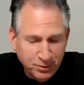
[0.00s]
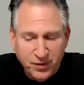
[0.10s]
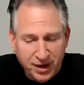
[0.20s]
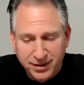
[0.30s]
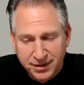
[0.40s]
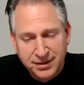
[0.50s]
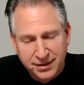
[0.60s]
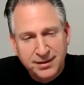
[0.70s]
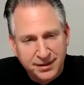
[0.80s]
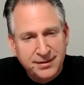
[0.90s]
you move know? on.
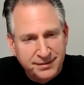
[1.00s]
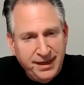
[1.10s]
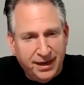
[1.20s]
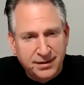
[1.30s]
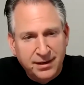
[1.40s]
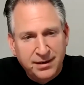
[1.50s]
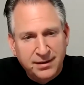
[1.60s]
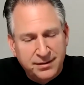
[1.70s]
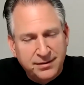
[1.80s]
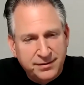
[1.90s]
Yeah. And, and
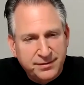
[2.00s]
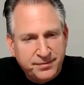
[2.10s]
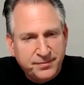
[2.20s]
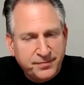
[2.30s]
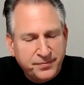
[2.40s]
so I, I